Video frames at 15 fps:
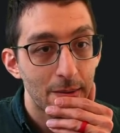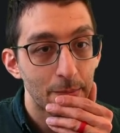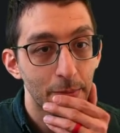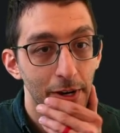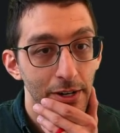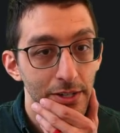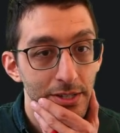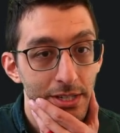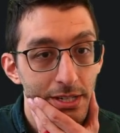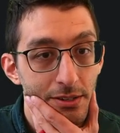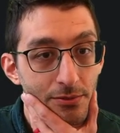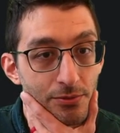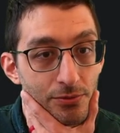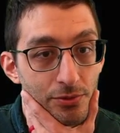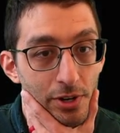Parsing
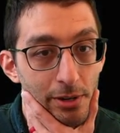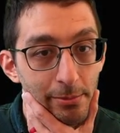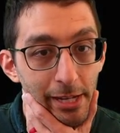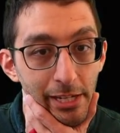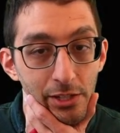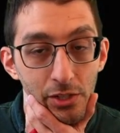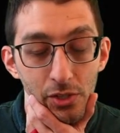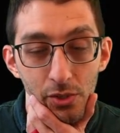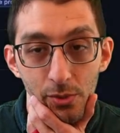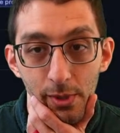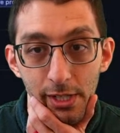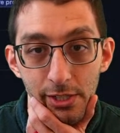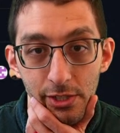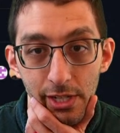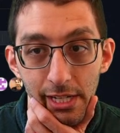from and to a
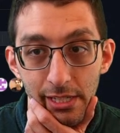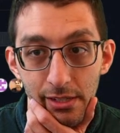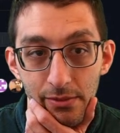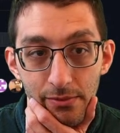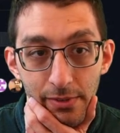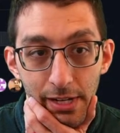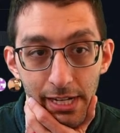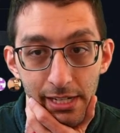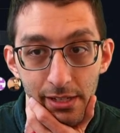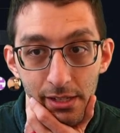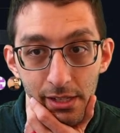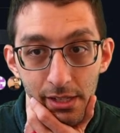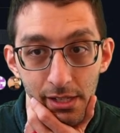JSON file.